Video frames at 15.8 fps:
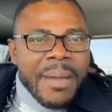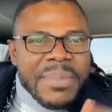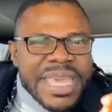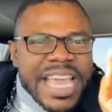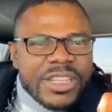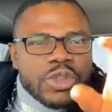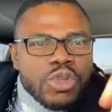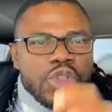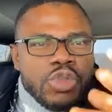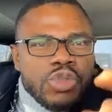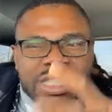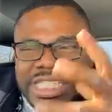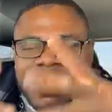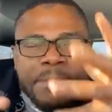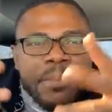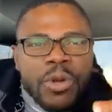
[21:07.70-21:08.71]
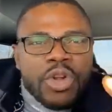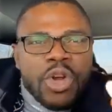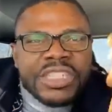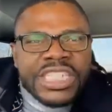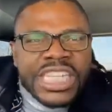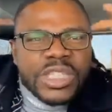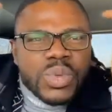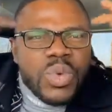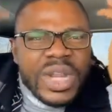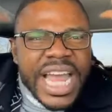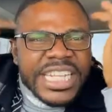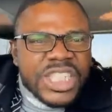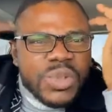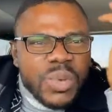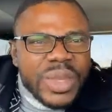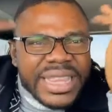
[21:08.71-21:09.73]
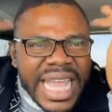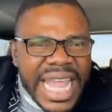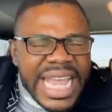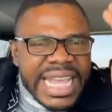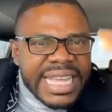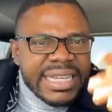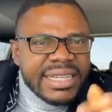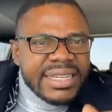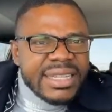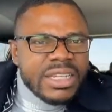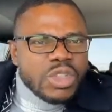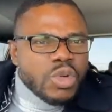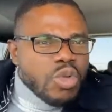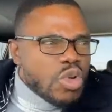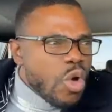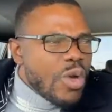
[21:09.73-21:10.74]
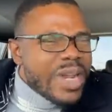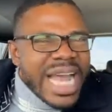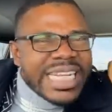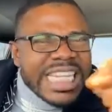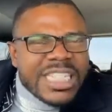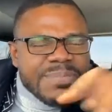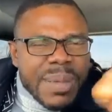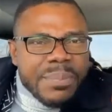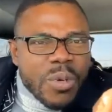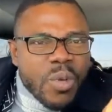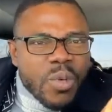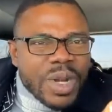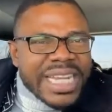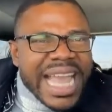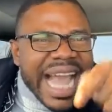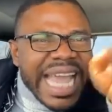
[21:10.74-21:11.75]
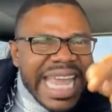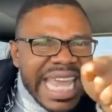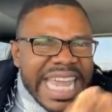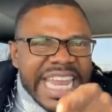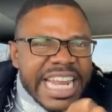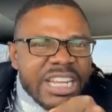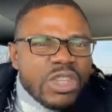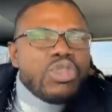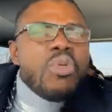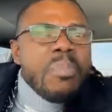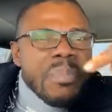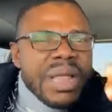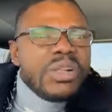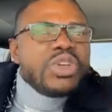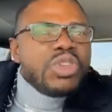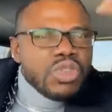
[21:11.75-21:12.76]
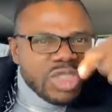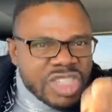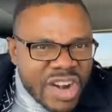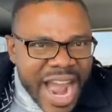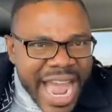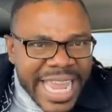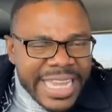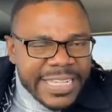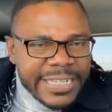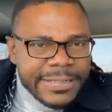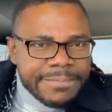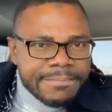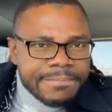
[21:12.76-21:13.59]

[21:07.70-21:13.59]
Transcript: I'm here to use simple logic to let you think to know that these people, they are in to milk you dry.